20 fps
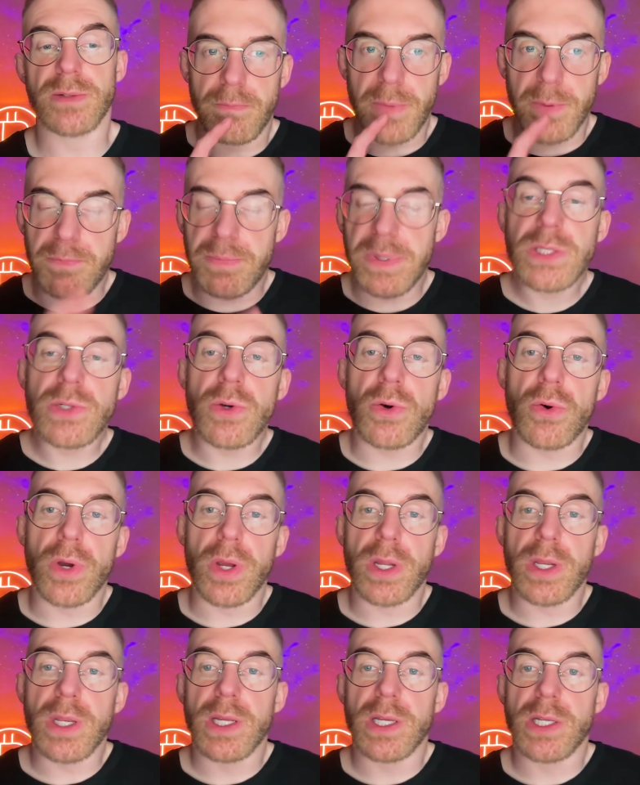The
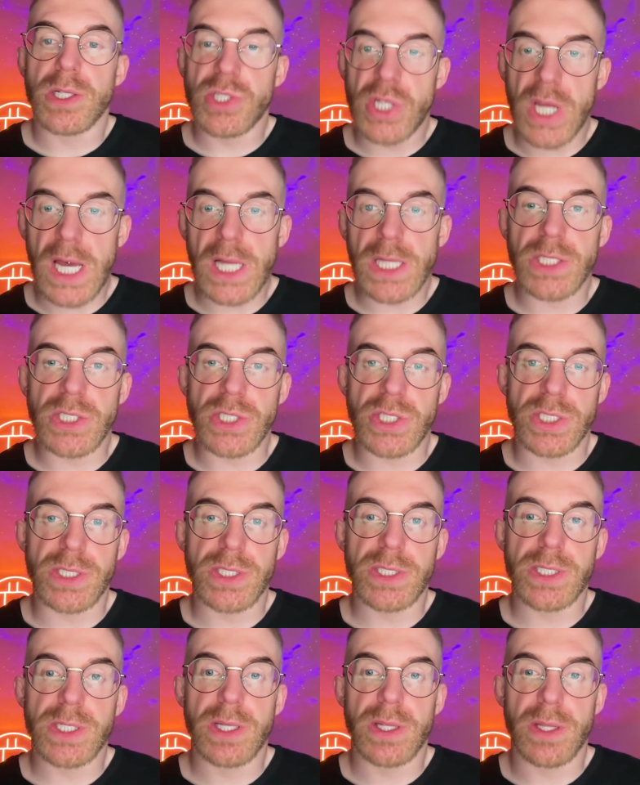Bitcoin
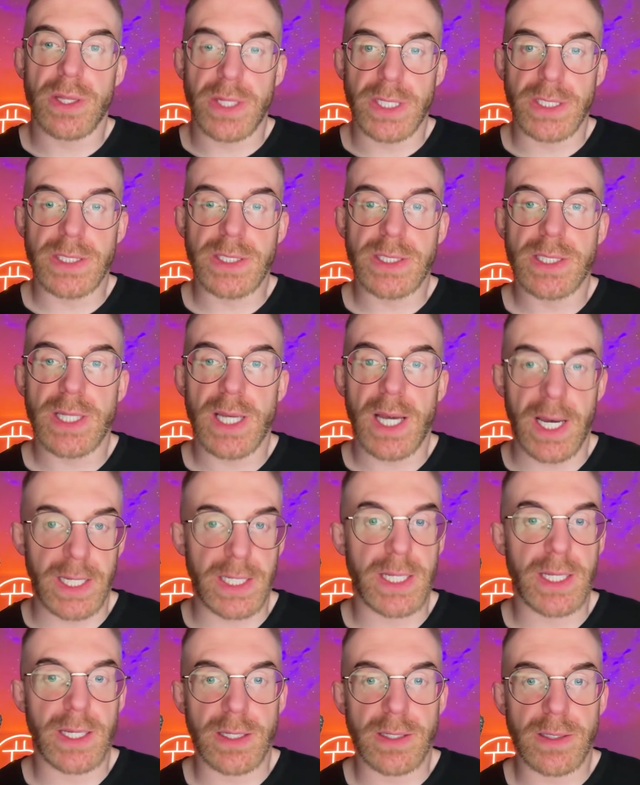challenges this
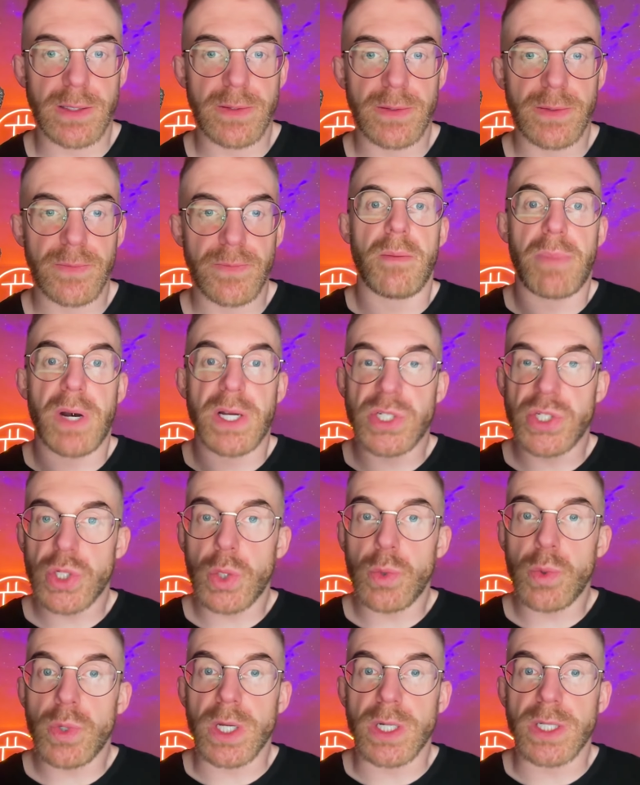idea by
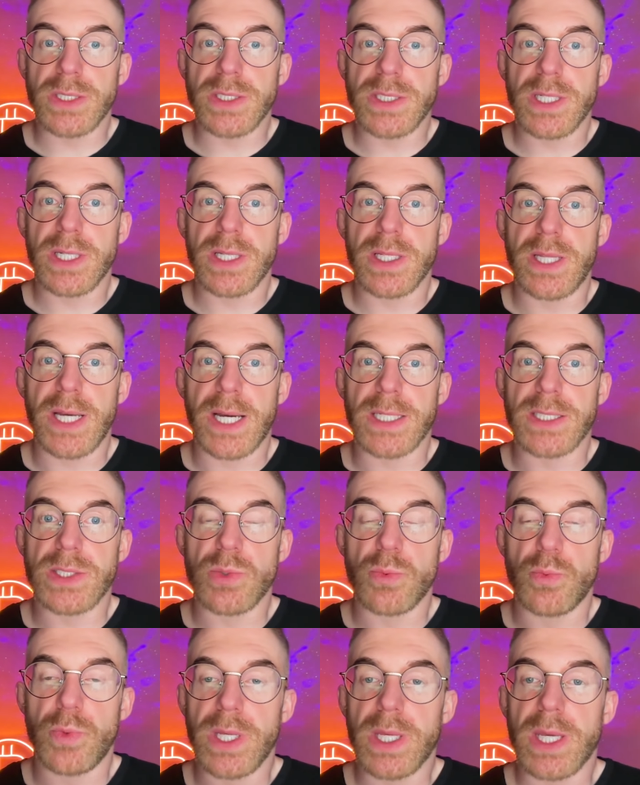showing us that
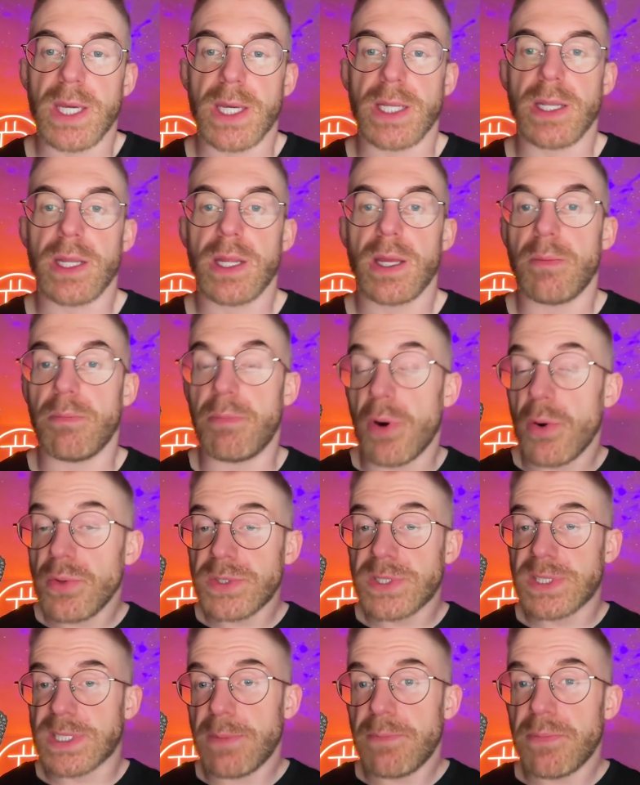we can both
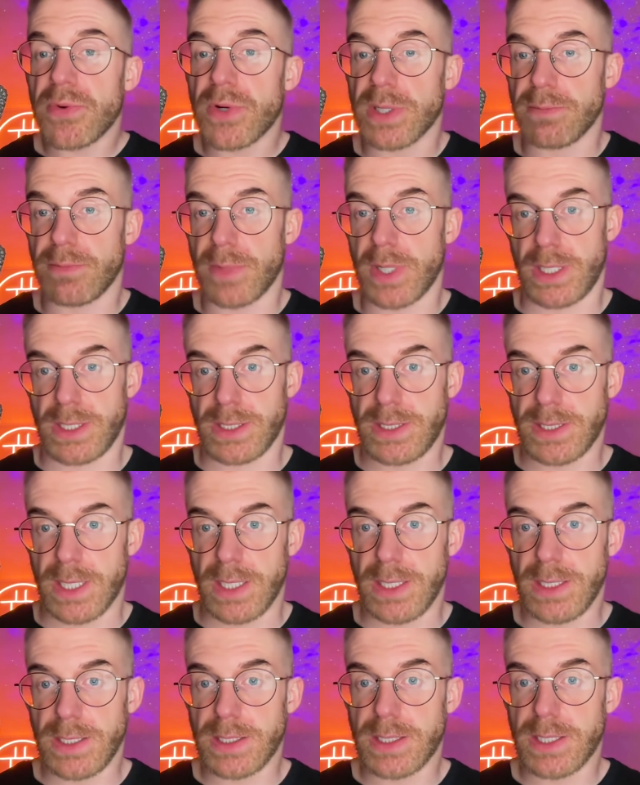separate money and
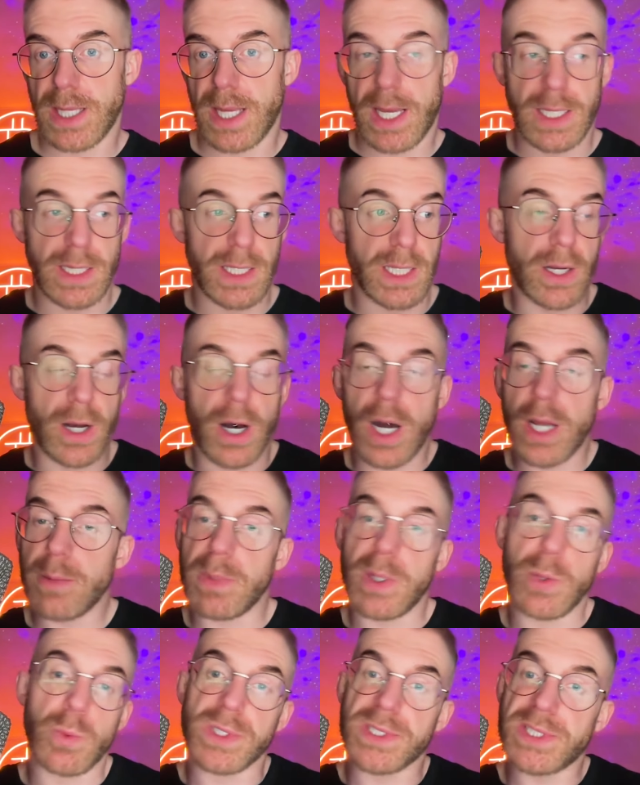states, and the
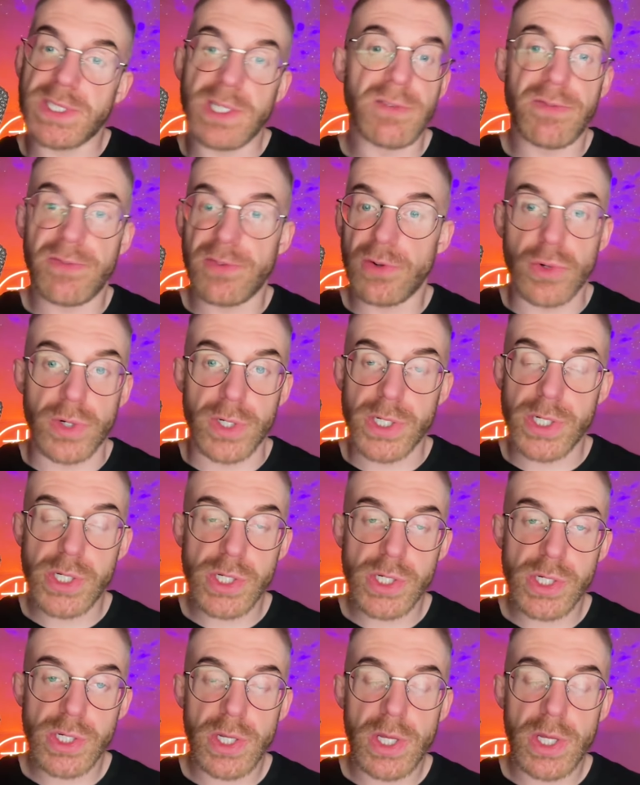economy will still flourish,